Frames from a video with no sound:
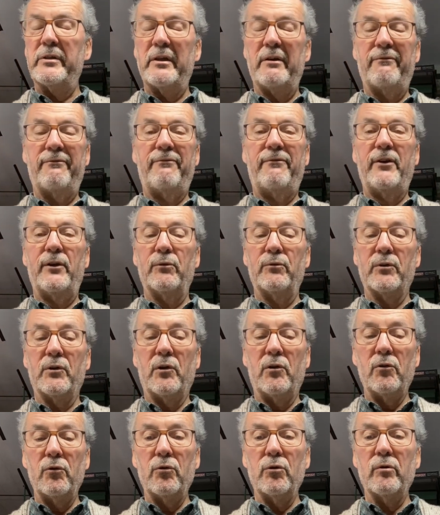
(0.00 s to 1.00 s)
It feels
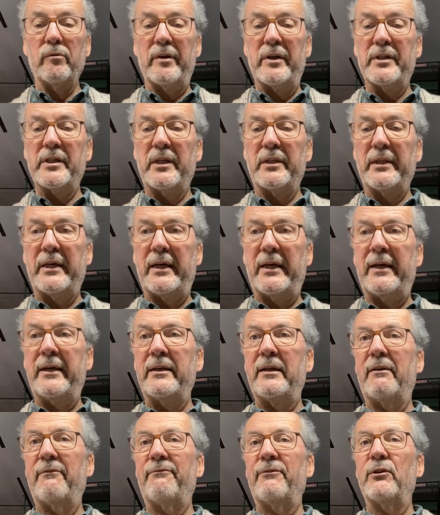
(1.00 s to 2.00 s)
glorious in the
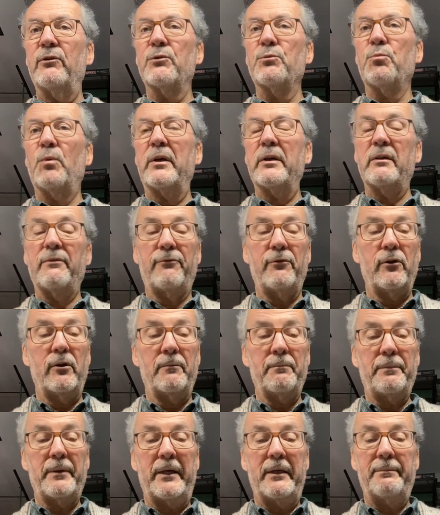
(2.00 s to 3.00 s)
hand. It feels wonderful
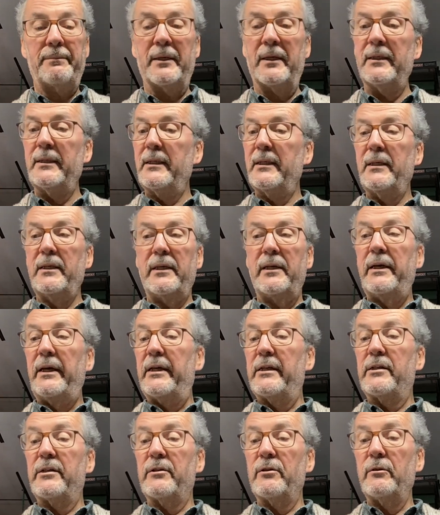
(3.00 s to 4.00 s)
on paper.
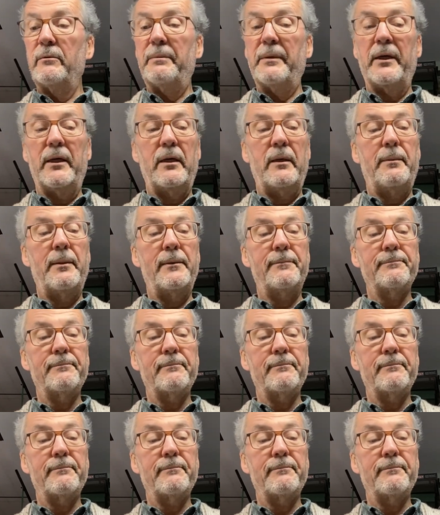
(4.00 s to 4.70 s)
It's superb.